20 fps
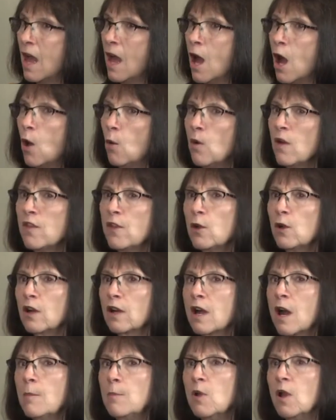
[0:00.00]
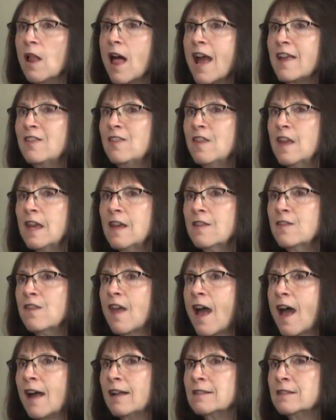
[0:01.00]
Well, there are a couple. I think
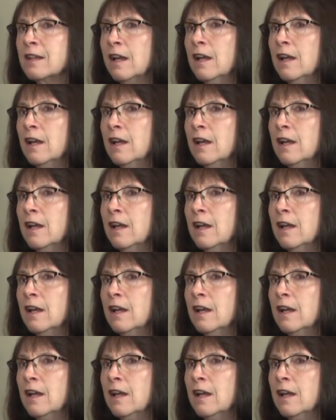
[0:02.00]
that